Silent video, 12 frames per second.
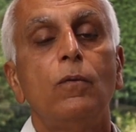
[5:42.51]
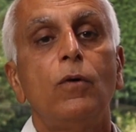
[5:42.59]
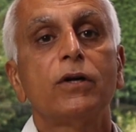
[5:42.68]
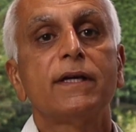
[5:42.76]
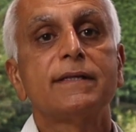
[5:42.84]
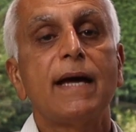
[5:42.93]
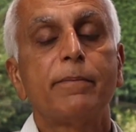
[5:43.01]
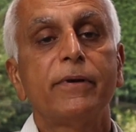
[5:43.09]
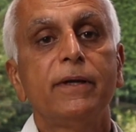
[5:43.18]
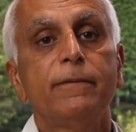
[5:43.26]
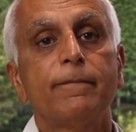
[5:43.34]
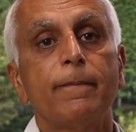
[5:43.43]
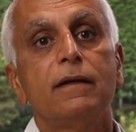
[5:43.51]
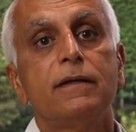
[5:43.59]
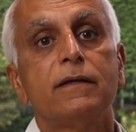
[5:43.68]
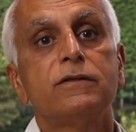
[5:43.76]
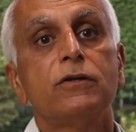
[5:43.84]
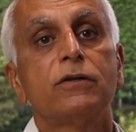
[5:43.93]
what has happened.
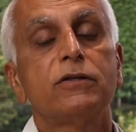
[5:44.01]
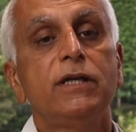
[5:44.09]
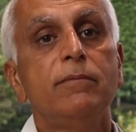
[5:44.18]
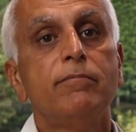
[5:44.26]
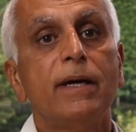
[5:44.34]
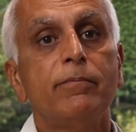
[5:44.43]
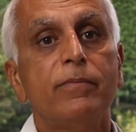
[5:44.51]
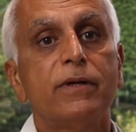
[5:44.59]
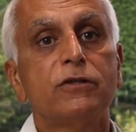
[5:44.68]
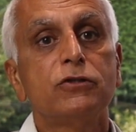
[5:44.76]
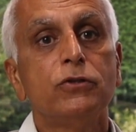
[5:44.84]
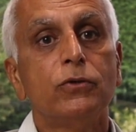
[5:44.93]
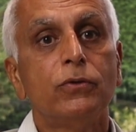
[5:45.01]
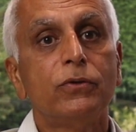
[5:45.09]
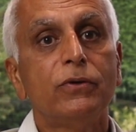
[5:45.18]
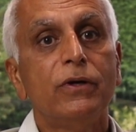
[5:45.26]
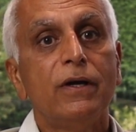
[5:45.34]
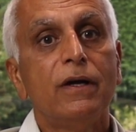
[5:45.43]
Does your team members
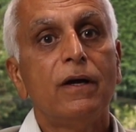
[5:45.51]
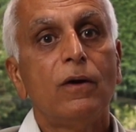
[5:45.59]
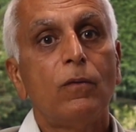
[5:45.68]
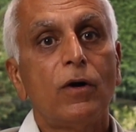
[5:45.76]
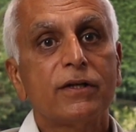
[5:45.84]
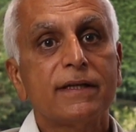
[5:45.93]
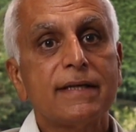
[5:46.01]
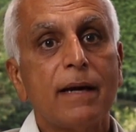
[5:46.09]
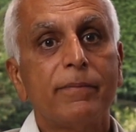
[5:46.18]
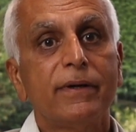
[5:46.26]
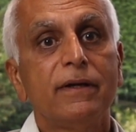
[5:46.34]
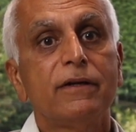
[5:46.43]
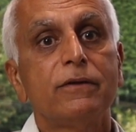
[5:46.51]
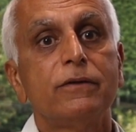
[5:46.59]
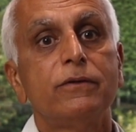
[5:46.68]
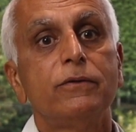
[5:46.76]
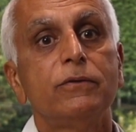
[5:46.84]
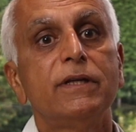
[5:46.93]
know what has happened?
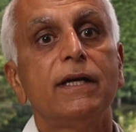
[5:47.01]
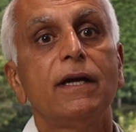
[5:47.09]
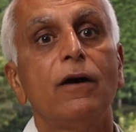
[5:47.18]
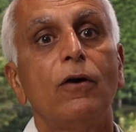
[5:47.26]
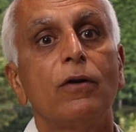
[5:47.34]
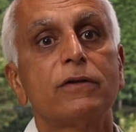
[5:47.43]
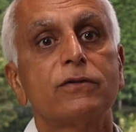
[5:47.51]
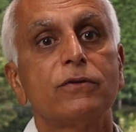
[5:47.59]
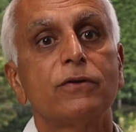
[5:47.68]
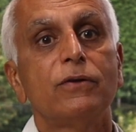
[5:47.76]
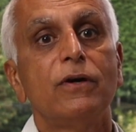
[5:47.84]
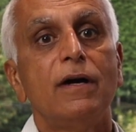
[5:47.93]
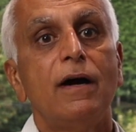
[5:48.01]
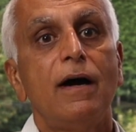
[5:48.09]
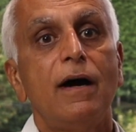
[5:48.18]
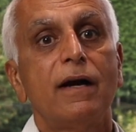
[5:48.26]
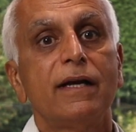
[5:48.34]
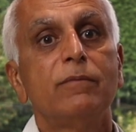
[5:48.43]
Do they also
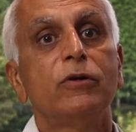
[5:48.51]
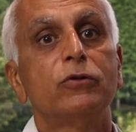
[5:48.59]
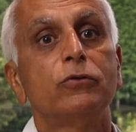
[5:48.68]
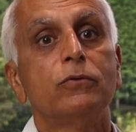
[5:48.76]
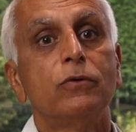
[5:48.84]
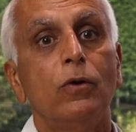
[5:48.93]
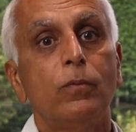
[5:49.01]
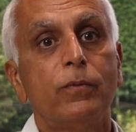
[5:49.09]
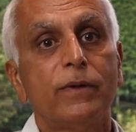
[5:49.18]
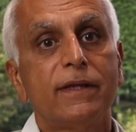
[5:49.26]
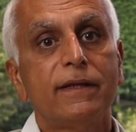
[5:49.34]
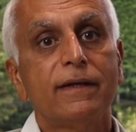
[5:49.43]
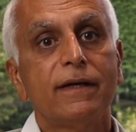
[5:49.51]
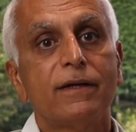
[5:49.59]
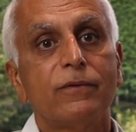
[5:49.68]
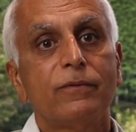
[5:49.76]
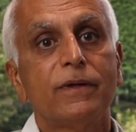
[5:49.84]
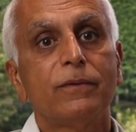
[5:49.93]
are able to cope
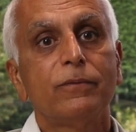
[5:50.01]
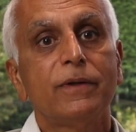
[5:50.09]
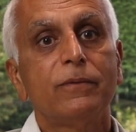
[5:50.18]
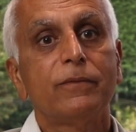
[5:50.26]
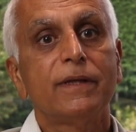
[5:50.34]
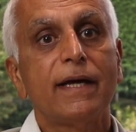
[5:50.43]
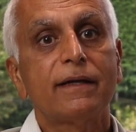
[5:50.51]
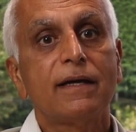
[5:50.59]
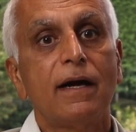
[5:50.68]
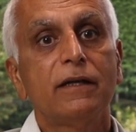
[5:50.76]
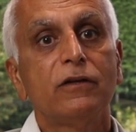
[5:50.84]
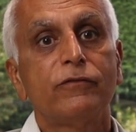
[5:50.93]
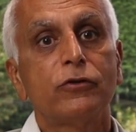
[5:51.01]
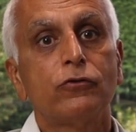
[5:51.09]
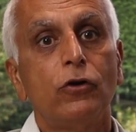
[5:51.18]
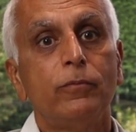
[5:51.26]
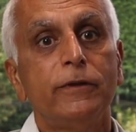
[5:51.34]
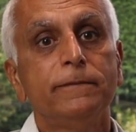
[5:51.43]
with that kind of a
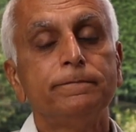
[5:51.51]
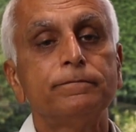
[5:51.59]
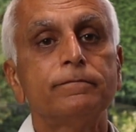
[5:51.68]
trauma?